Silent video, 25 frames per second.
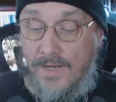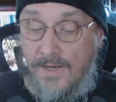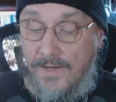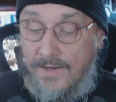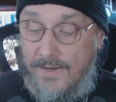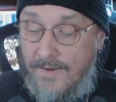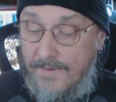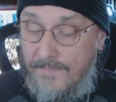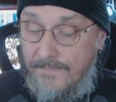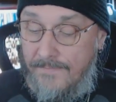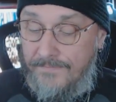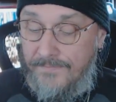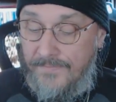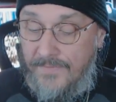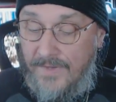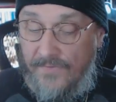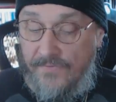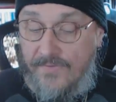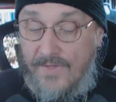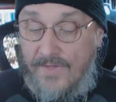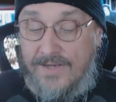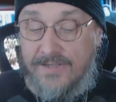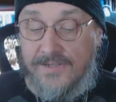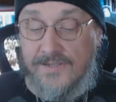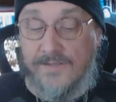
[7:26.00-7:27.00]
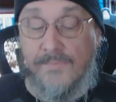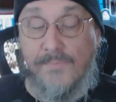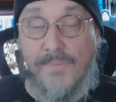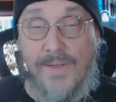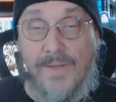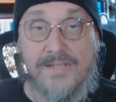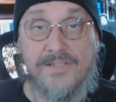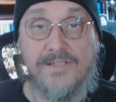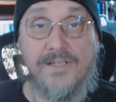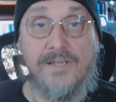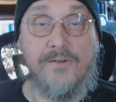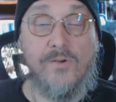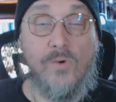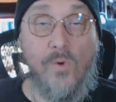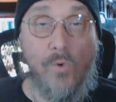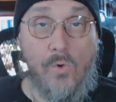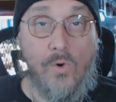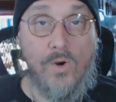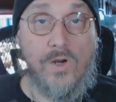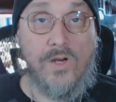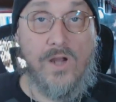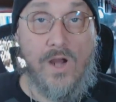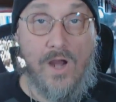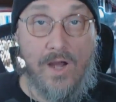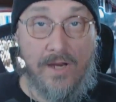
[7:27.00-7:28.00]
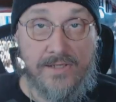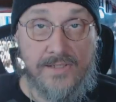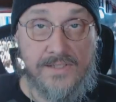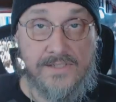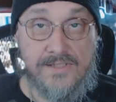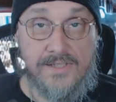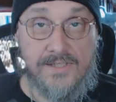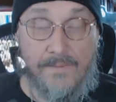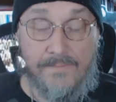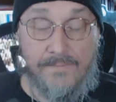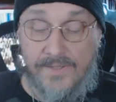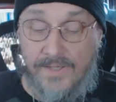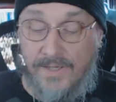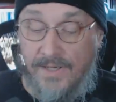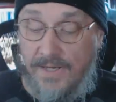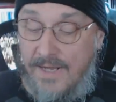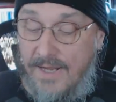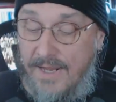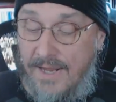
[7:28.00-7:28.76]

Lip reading: And that's the basic core concept.